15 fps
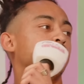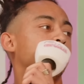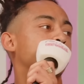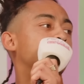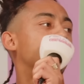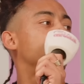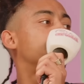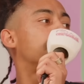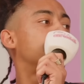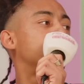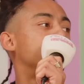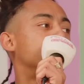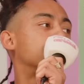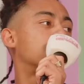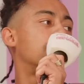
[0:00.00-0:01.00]
is it okay
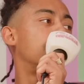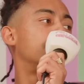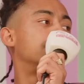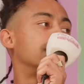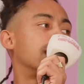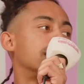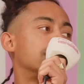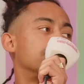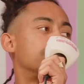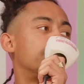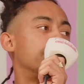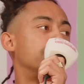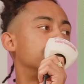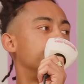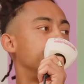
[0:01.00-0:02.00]
that this guy I'm seeing hasn't
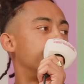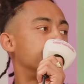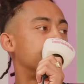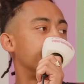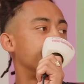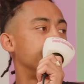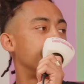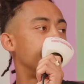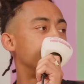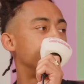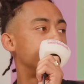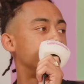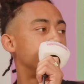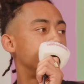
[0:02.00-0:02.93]
responded to me for 7 days?